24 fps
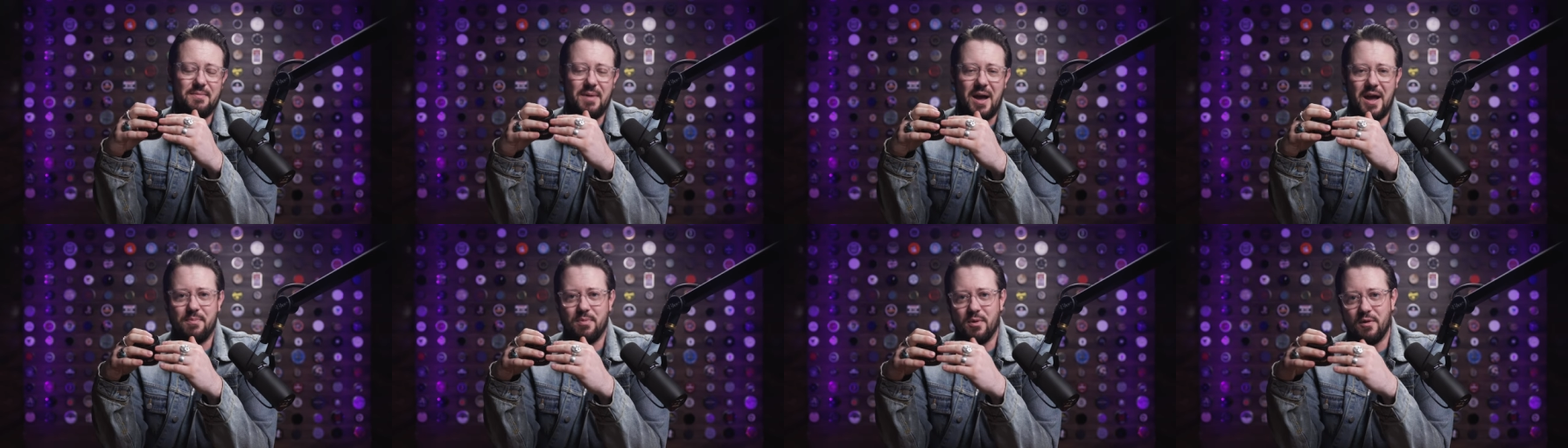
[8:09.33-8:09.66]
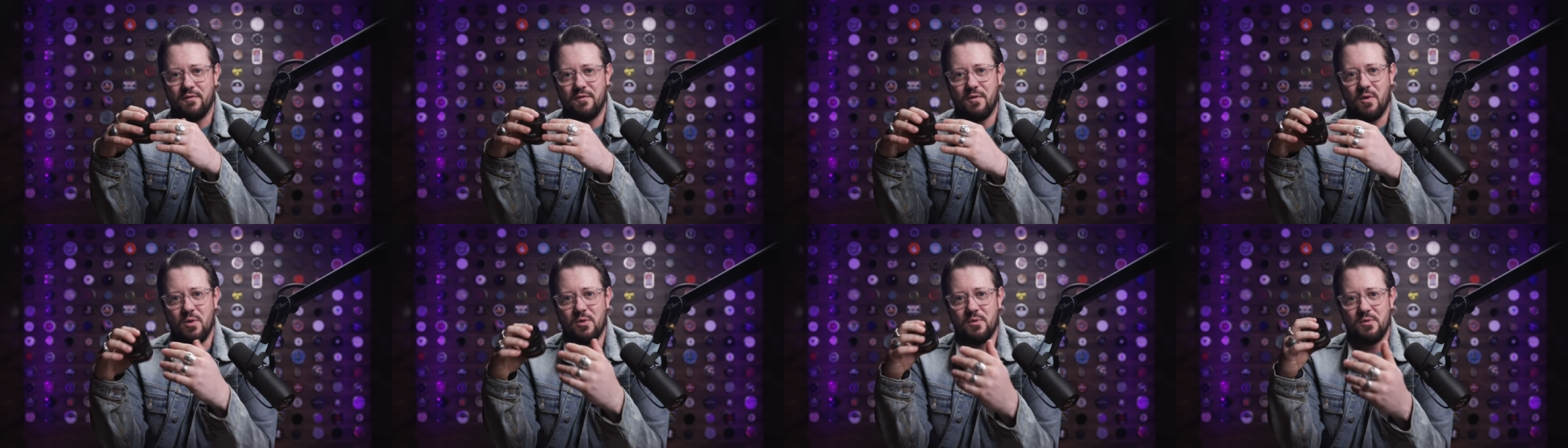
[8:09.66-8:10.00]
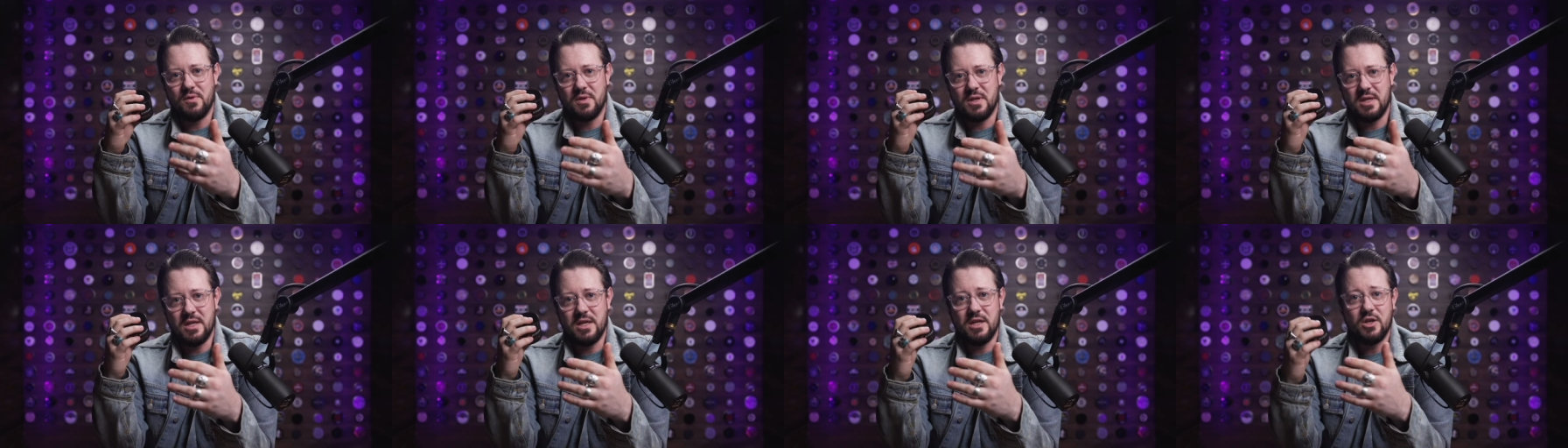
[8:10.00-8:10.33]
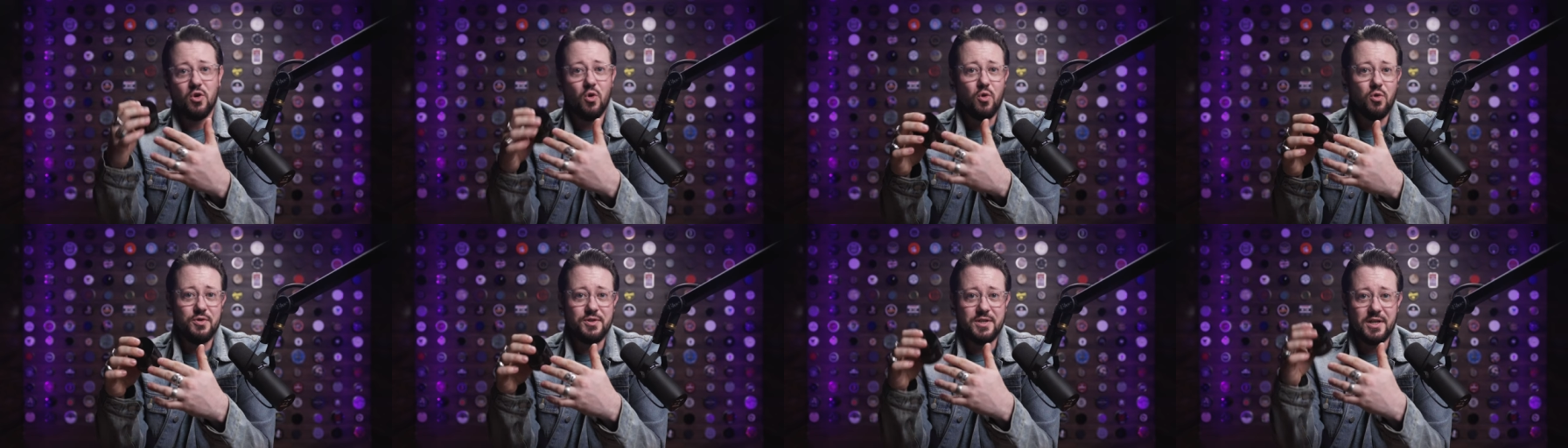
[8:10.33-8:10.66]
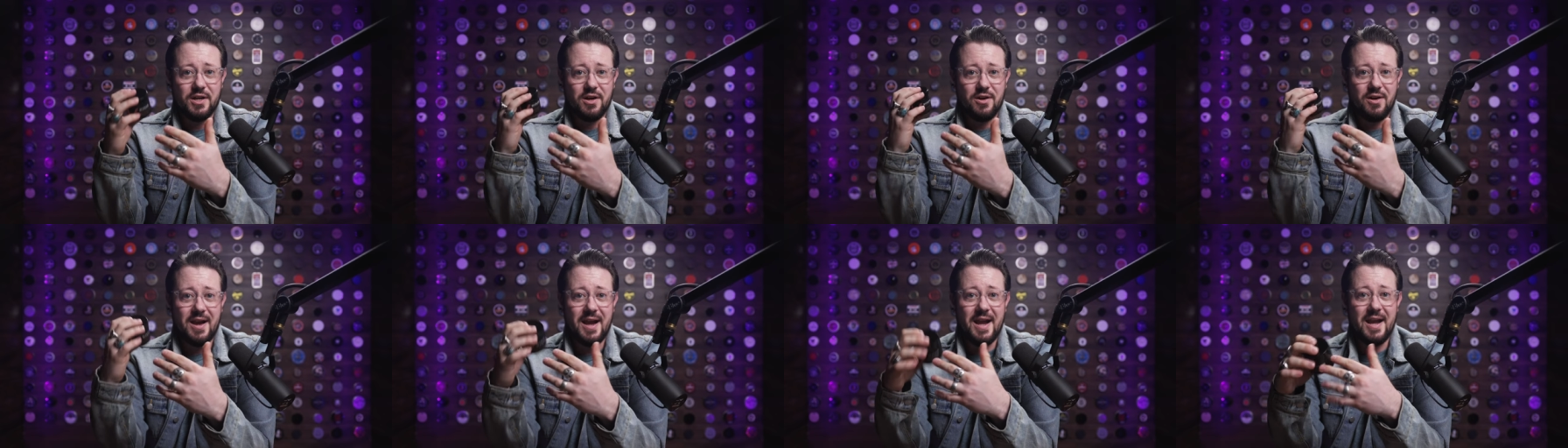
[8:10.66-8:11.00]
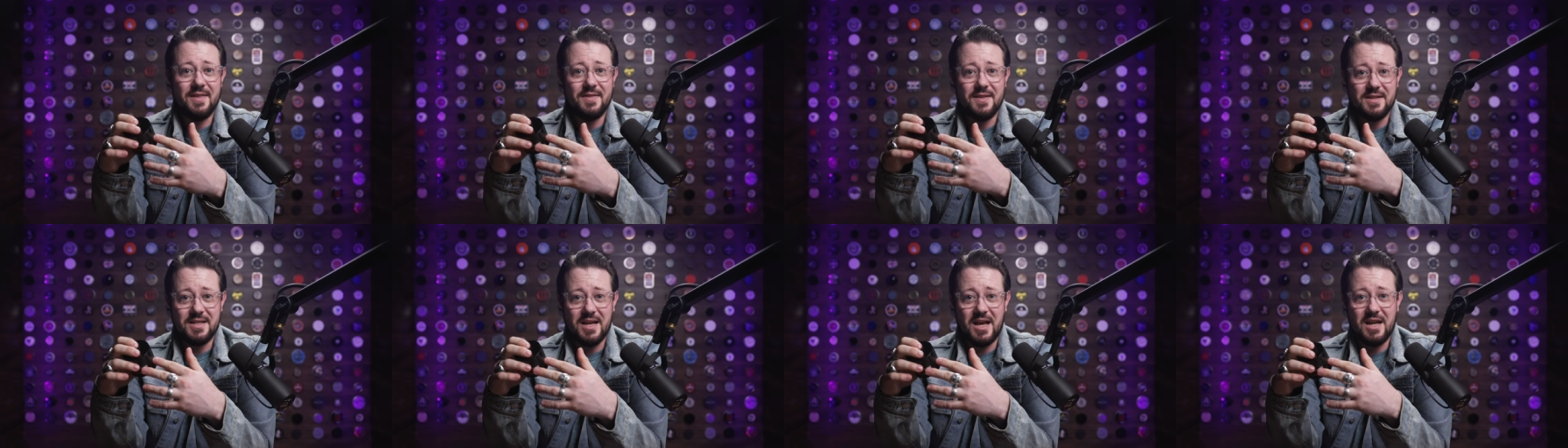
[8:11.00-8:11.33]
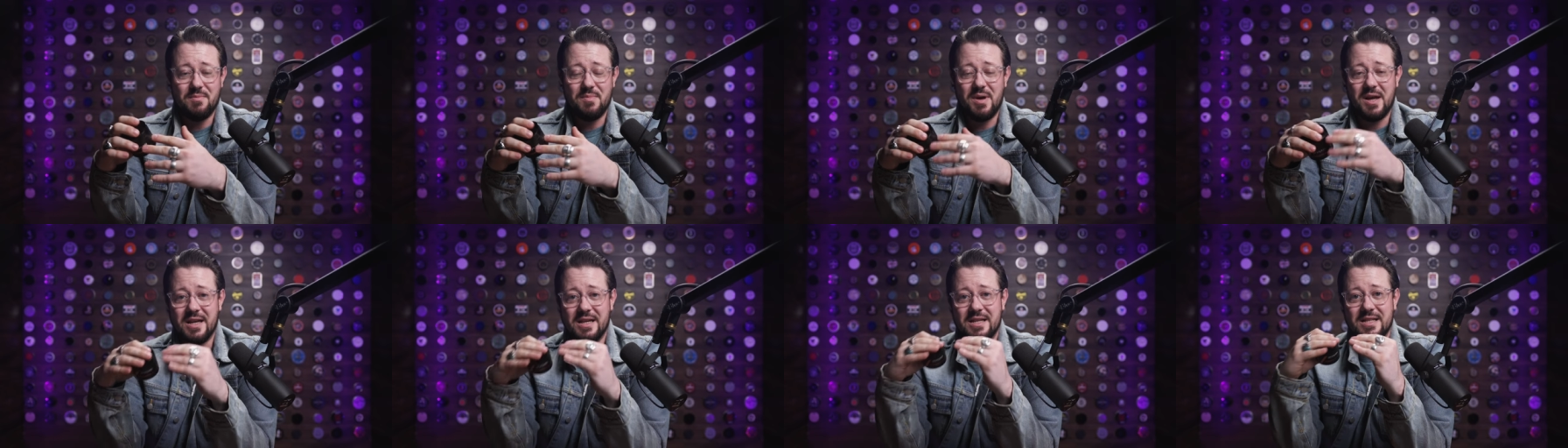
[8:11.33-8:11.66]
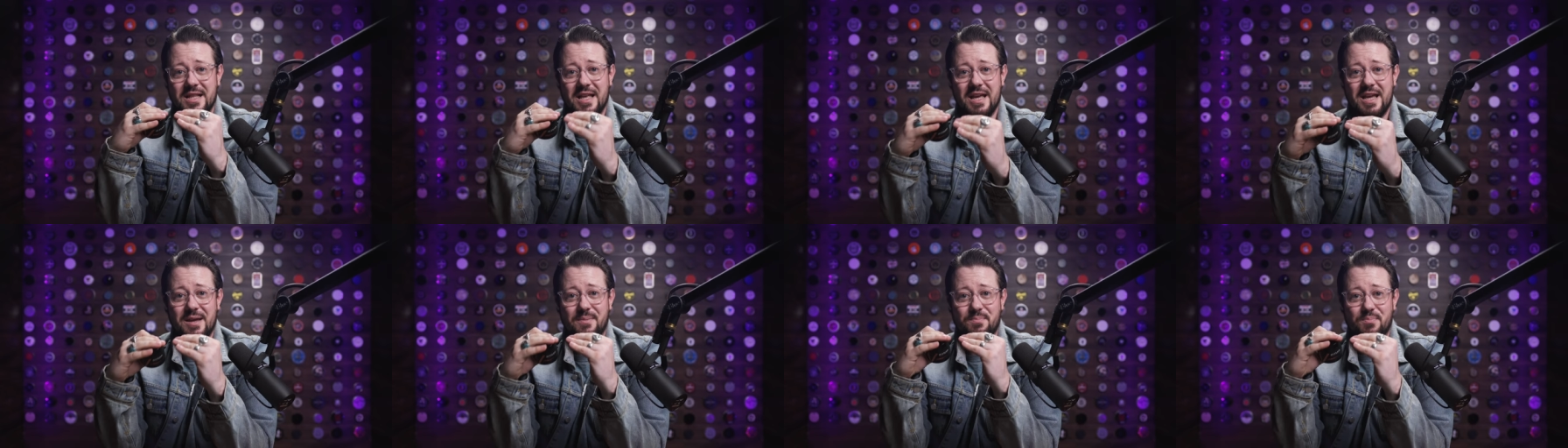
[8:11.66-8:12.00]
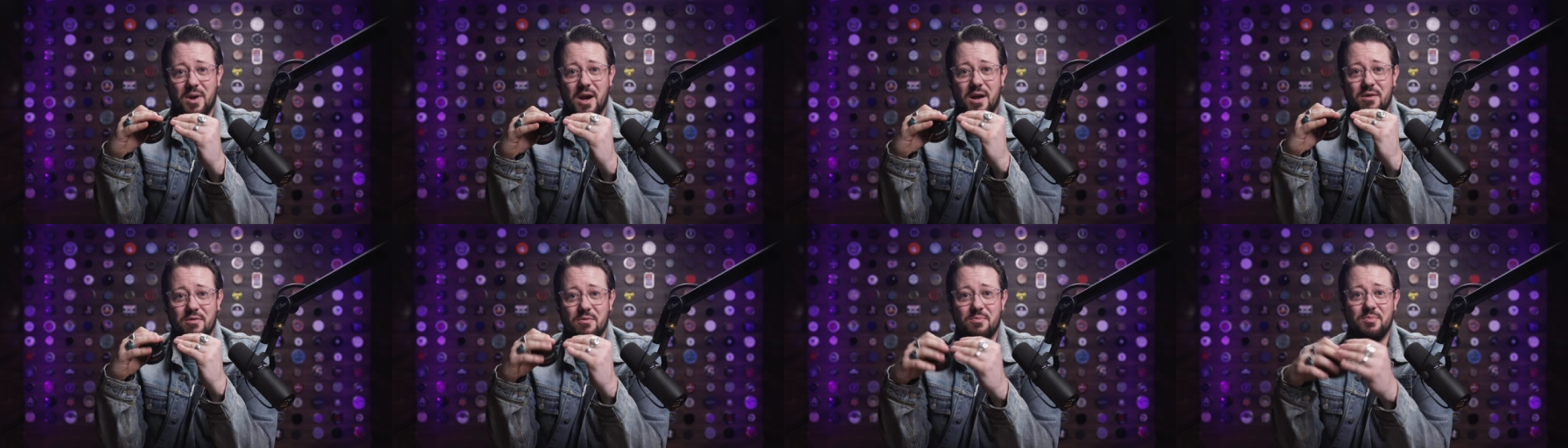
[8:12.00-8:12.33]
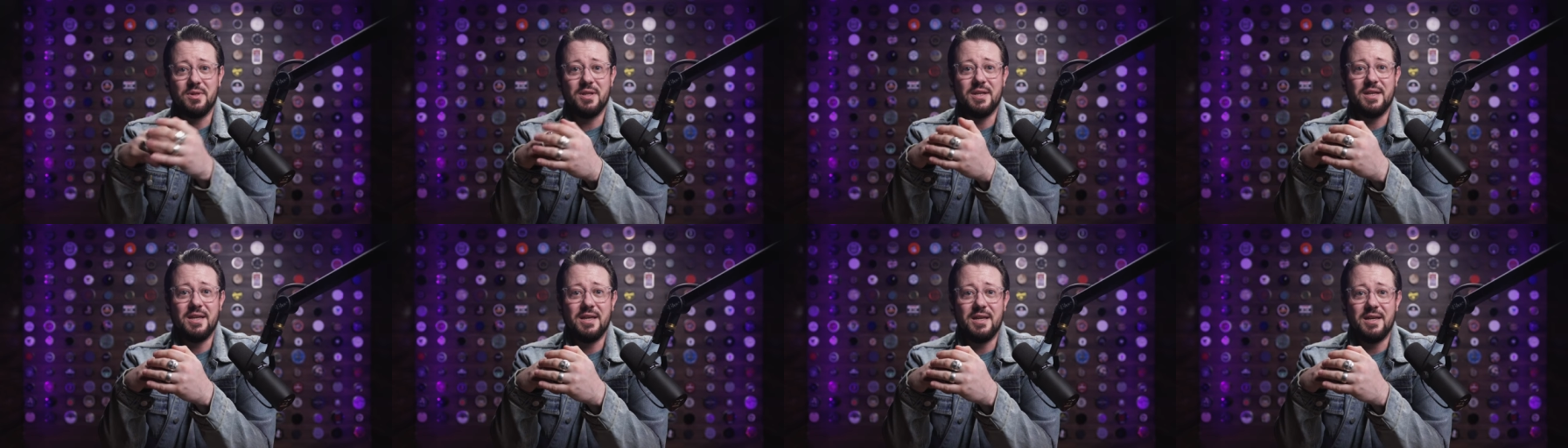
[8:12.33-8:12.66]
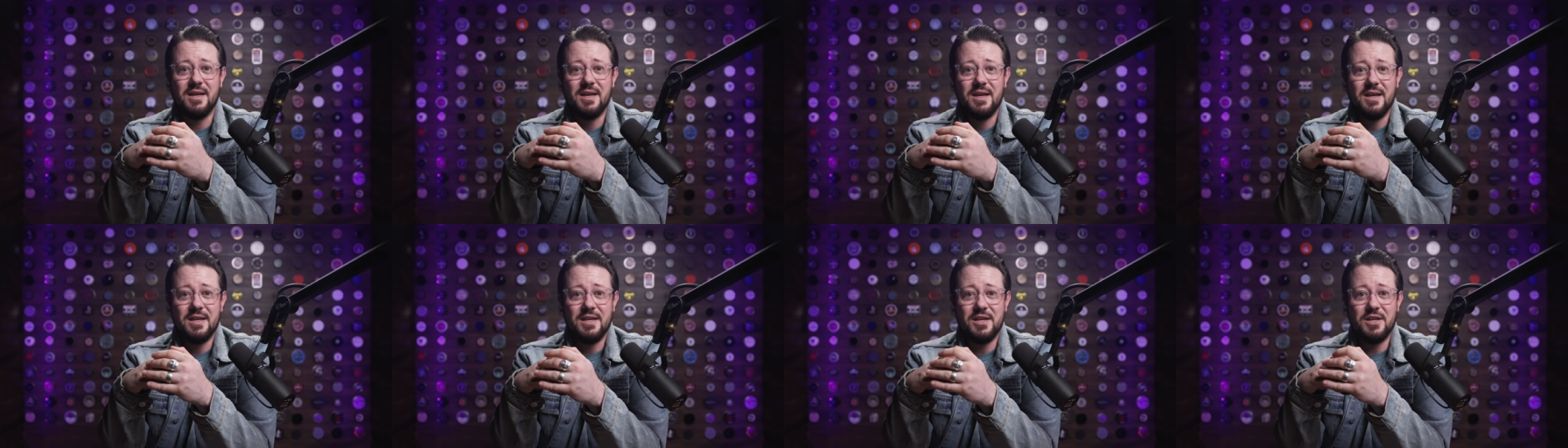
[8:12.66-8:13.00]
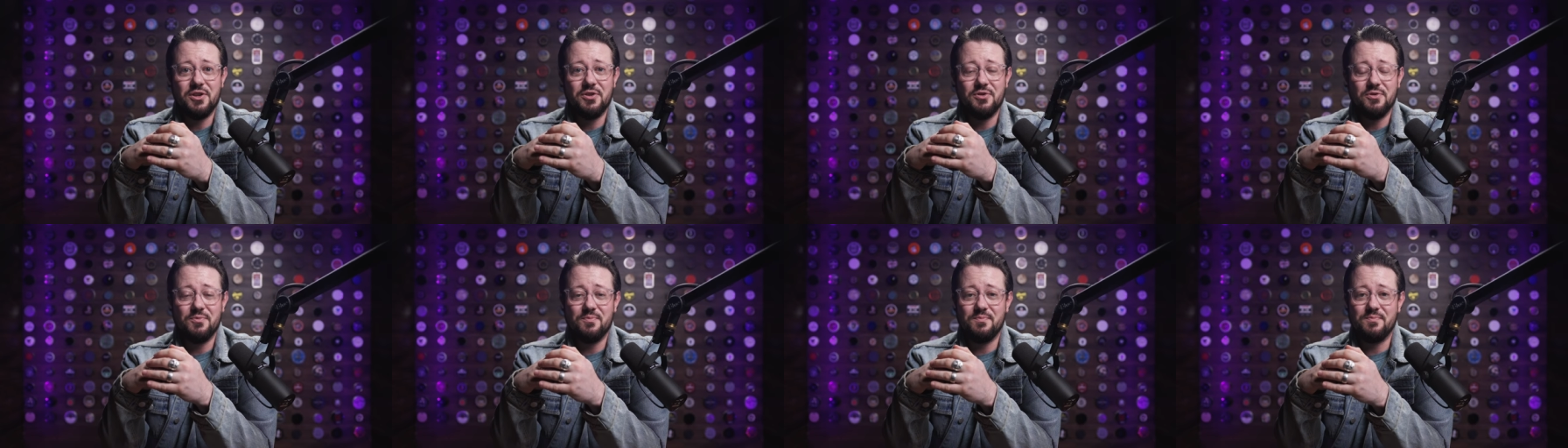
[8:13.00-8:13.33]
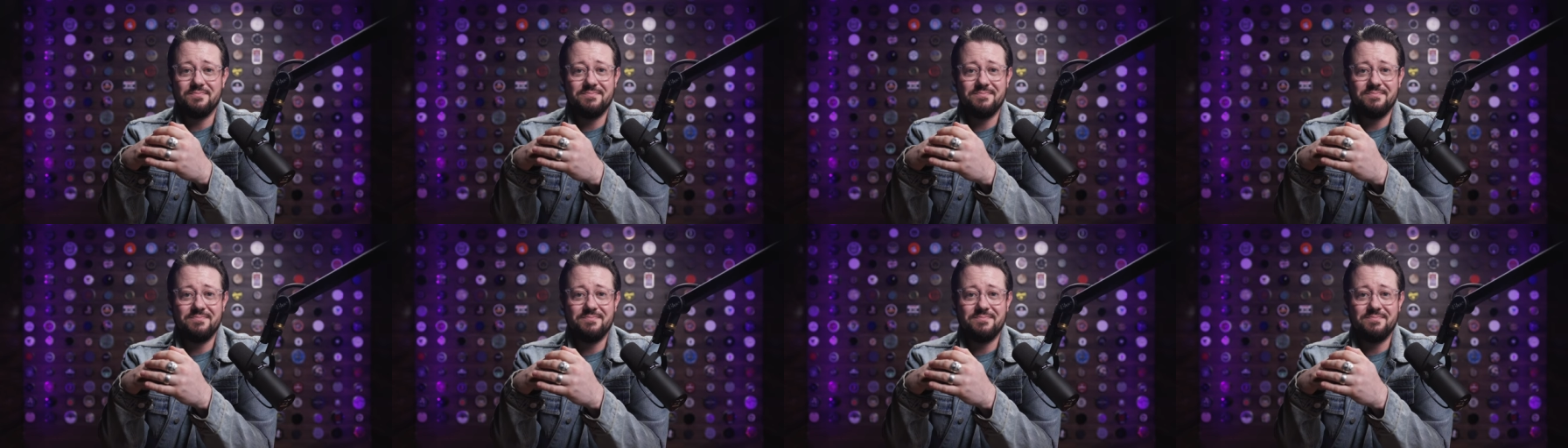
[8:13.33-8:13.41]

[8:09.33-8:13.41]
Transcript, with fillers: I prefer the Gold Digger and the Dynamite Clay, probably, you know,